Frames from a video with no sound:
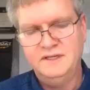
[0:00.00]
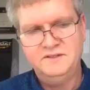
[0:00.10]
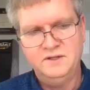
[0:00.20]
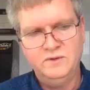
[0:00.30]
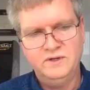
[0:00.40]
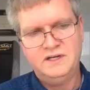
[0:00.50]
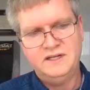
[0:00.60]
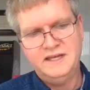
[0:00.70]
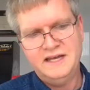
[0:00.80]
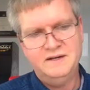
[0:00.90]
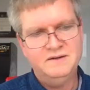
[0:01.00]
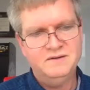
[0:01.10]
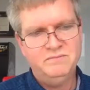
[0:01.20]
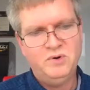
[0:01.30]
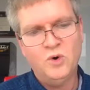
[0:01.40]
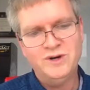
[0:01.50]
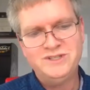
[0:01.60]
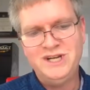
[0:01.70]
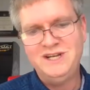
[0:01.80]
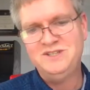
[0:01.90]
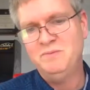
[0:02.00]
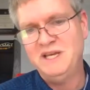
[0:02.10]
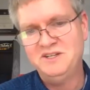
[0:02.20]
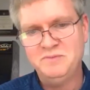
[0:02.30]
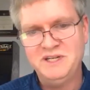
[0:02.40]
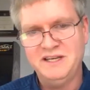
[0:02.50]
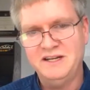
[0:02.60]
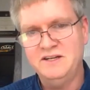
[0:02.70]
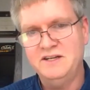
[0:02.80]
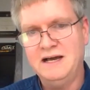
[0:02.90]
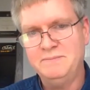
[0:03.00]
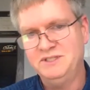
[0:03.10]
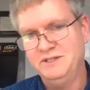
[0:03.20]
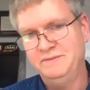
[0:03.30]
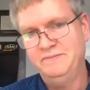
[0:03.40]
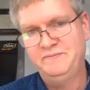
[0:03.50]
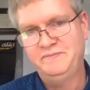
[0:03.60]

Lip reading: And so we'll call that poor change management and adoption.